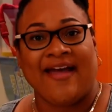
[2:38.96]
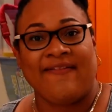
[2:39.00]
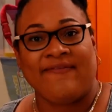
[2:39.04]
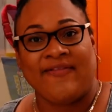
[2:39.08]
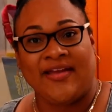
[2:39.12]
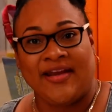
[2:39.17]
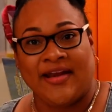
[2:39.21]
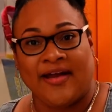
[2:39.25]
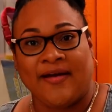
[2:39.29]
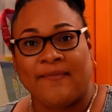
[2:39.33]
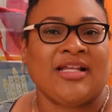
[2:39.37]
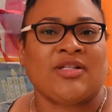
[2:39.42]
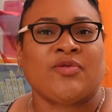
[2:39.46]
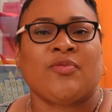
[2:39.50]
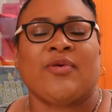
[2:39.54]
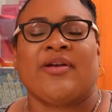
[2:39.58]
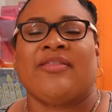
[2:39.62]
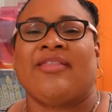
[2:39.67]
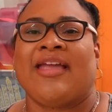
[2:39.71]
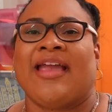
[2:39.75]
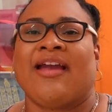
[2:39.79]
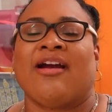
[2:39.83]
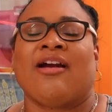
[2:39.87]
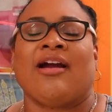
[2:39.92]
and up, where
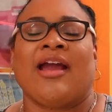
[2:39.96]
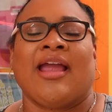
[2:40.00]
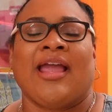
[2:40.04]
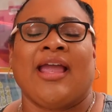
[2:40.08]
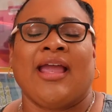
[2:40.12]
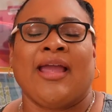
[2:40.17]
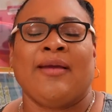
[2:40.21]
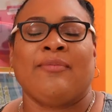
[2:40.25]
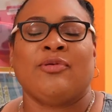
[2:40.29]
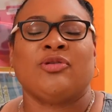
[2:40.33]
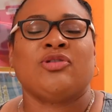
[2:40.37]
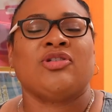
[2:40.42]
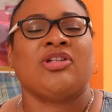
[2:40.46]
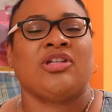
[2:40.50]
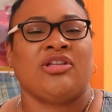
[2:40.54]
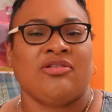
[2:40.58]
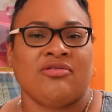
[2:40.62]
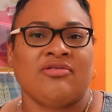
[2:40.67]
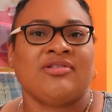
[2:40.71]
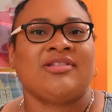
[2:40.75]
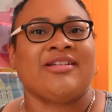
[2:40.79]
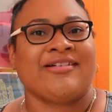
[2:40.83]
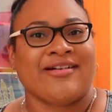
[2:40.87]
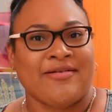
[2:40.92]
they are able to
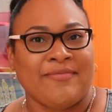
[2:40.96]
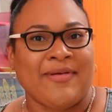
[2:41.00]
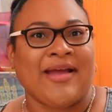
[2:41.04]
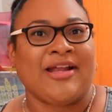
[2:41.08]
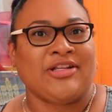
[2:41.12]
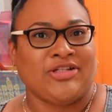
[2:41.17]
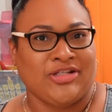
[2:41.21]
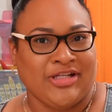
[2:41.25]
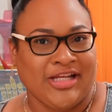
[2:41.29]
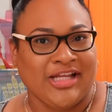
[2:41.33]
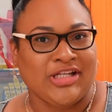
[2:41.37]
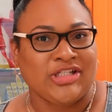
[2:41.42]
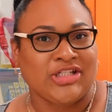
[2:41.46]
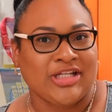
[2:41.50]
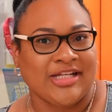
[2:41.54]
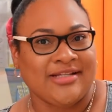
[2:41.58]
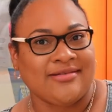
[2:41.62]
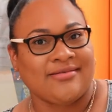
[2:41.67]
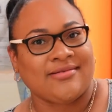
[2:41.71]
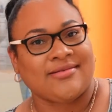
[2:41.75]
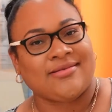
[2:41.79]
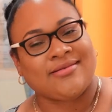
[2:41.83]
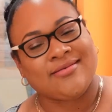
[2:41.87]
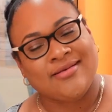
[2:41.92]
use their
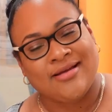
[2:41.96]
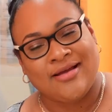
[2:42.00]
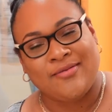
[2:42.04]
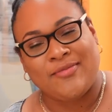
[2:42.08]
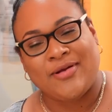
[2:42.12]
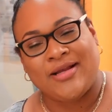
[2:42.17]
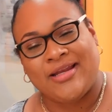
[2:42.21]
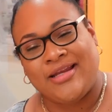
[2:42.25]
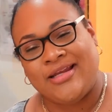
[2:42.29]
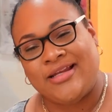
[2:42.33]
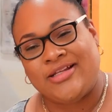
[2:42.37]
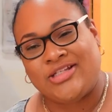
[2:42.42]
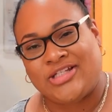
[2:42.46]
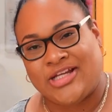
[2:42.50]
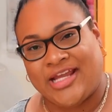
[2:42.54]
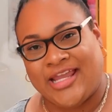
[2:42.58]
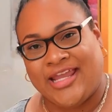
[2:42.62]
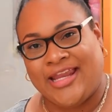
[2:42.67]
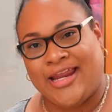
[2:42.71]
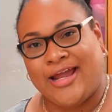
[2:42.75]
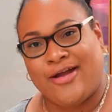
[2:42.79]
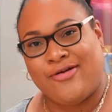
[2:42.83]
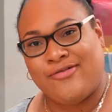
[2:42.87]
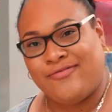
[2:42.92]
imaginations. Come on in and check it out.